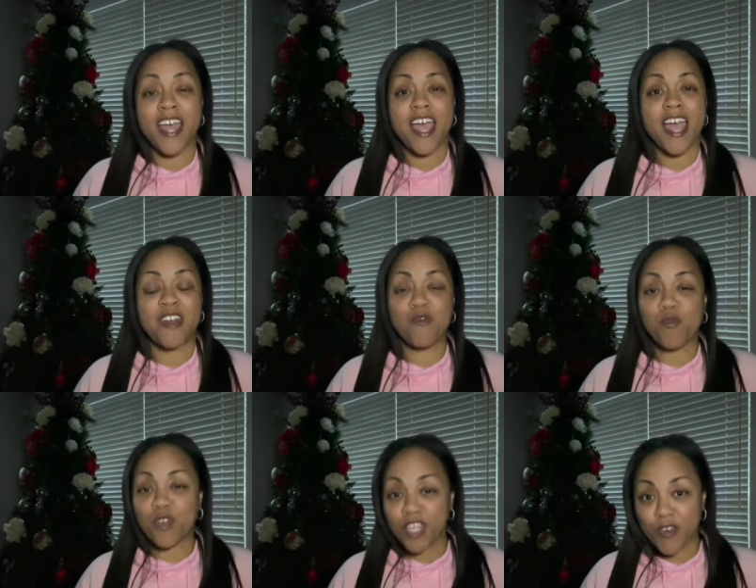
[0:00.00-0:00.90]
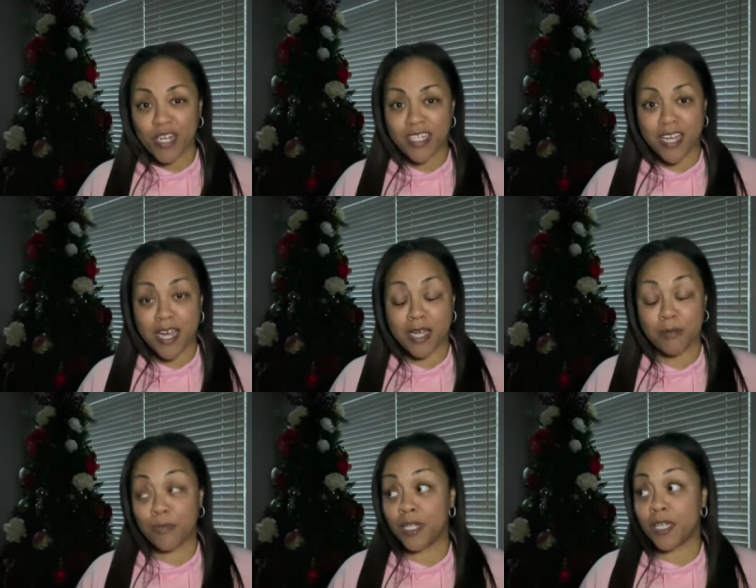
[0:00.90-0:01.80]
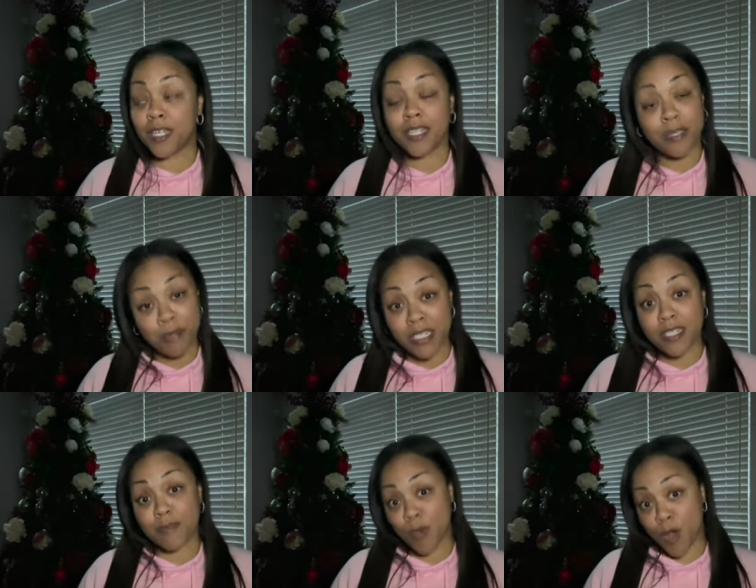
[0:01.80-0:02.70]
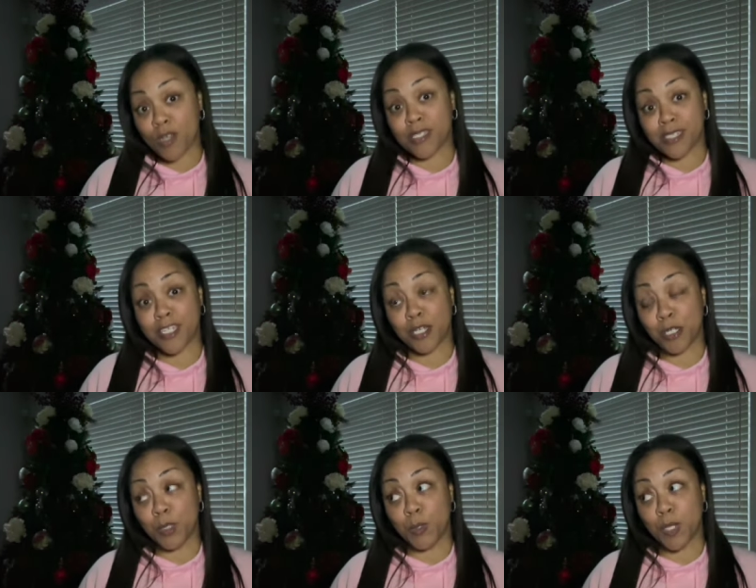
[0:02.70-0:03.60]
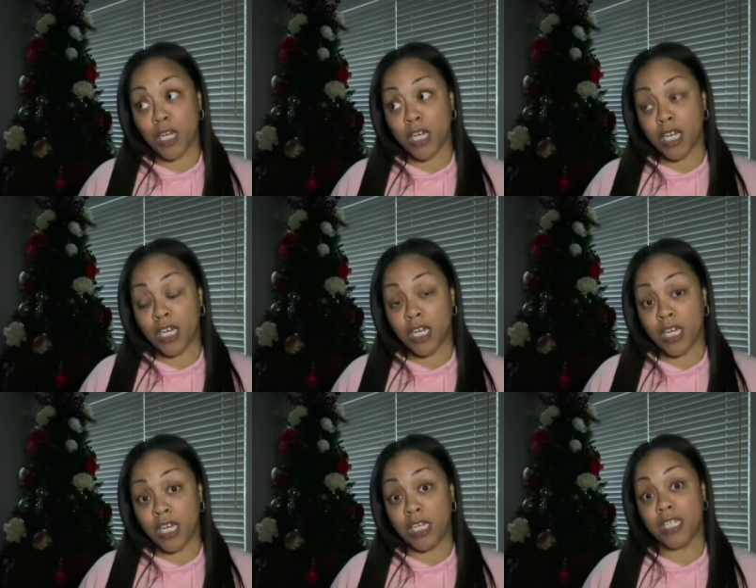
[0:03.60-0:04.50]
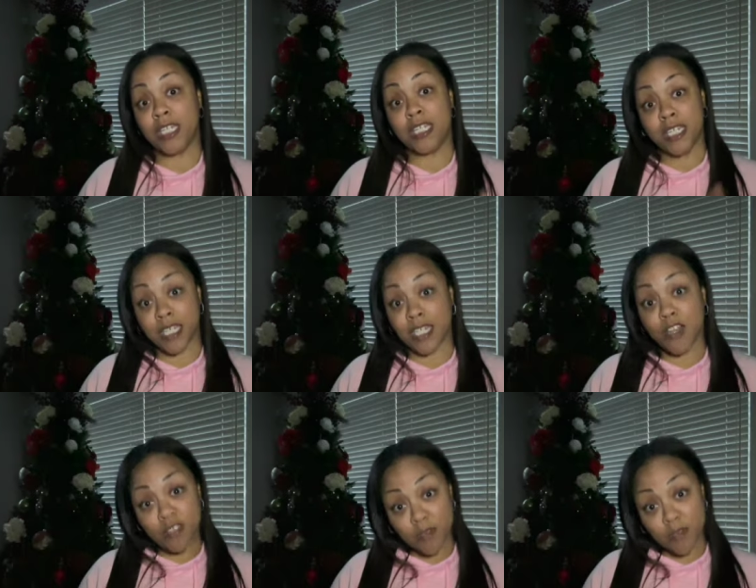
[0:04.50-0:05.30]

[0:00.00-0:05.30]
had a really great time, but let me just pause and tell you, uh, yeah, those